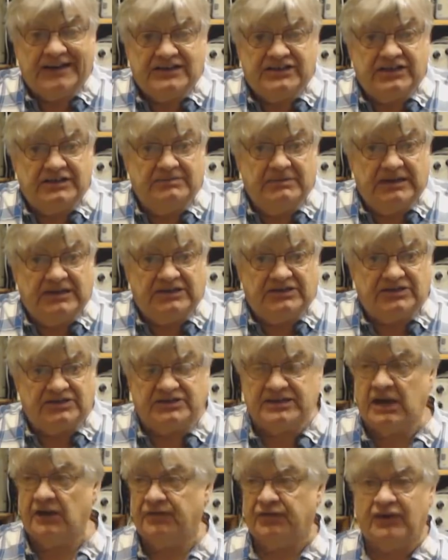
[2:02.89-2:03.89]
80
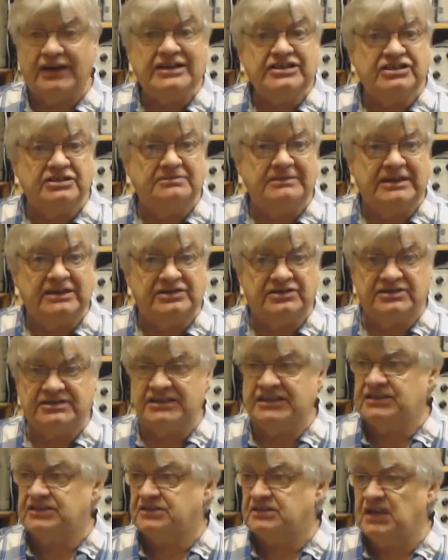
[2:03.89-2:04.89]
metres. Now for 80
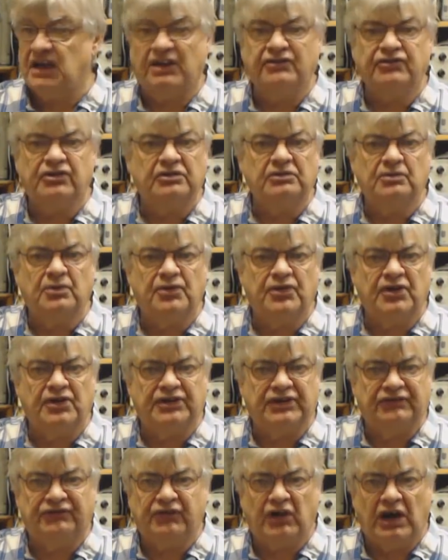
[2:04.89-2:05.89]
metres it's
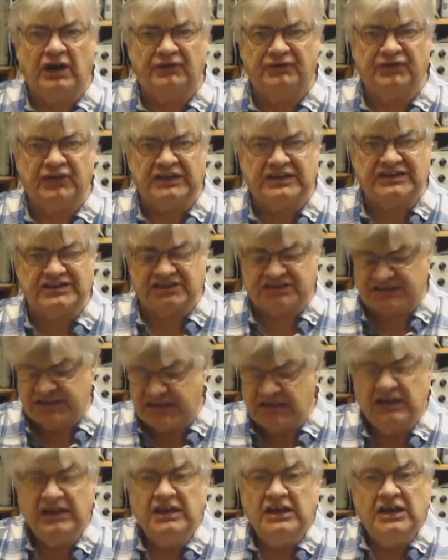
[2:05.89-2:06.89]
135 feet,
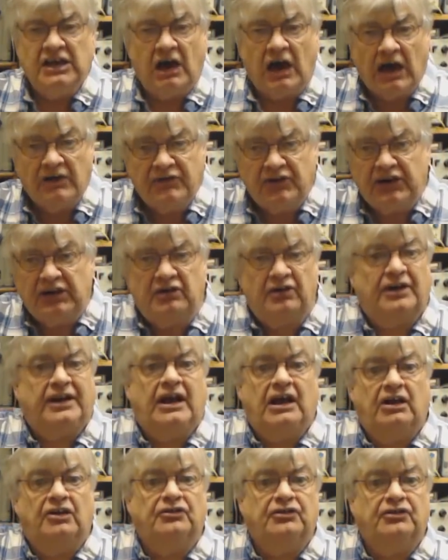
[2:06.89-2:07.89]
isn't it? I've only got
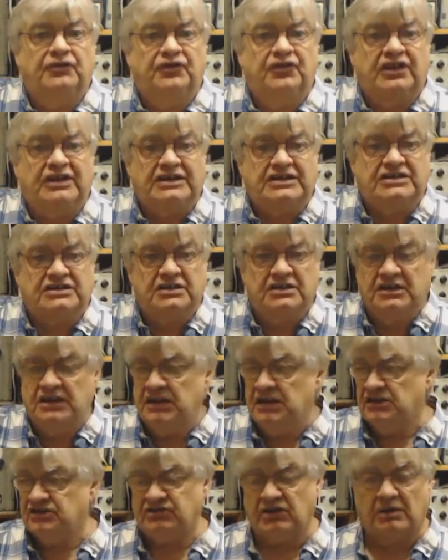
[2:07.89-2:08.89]
100 feet,
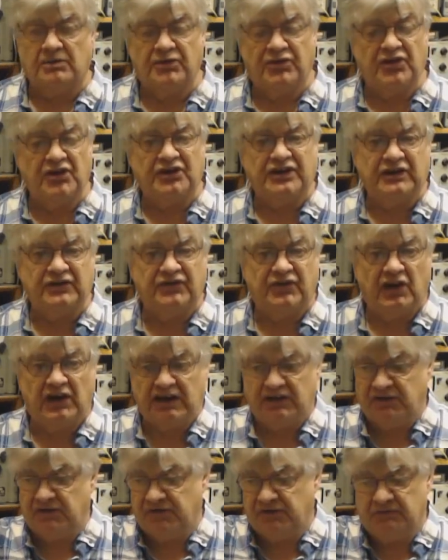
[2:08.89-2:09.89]
so I'm
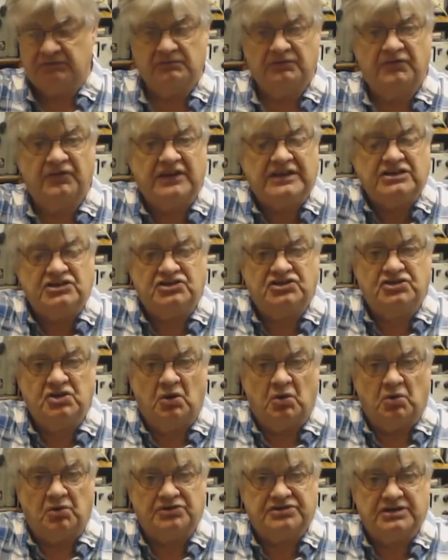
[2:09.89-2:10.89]
35 feet
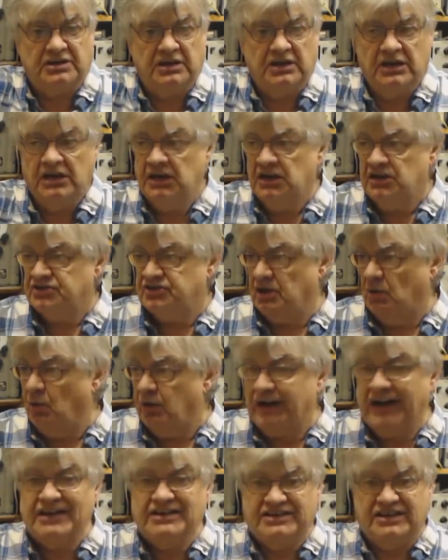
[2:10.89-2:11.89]
short. So
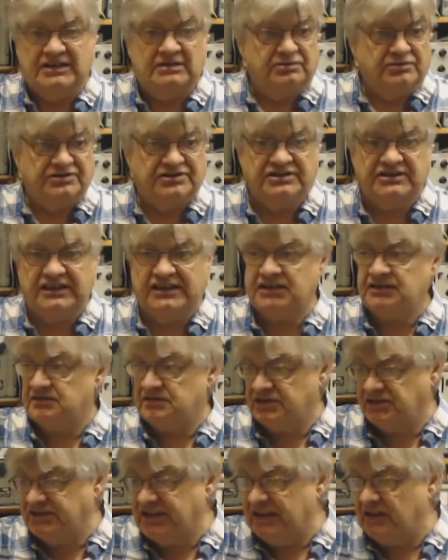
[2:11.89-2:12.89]
what I did was
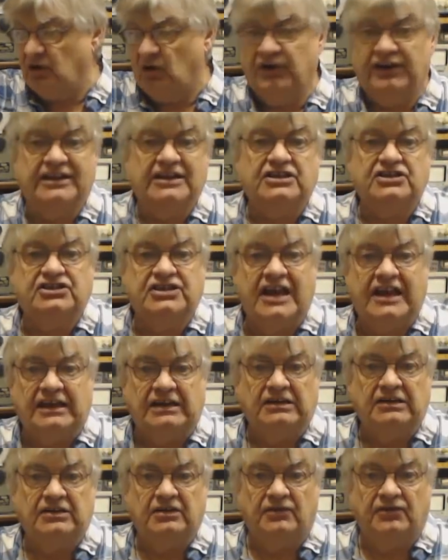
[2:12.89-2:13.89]
stick on each
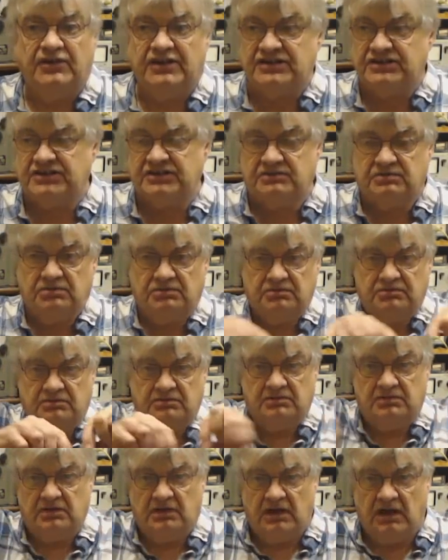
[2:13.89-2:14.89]
end of this
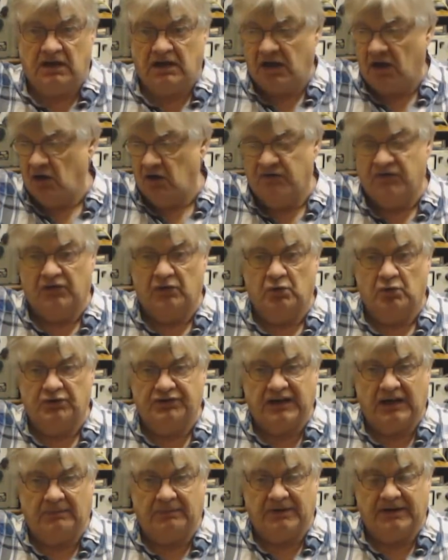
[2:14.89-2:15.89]
overall
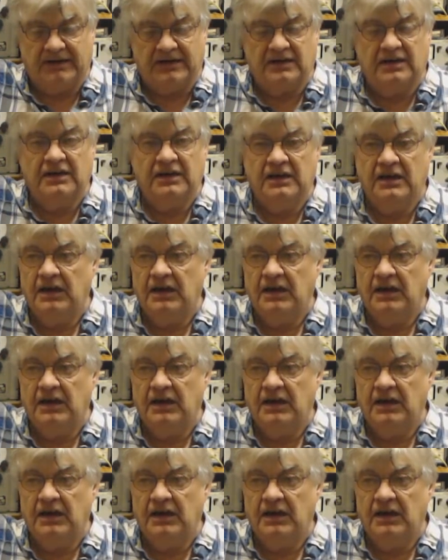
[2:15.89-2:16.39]
doublet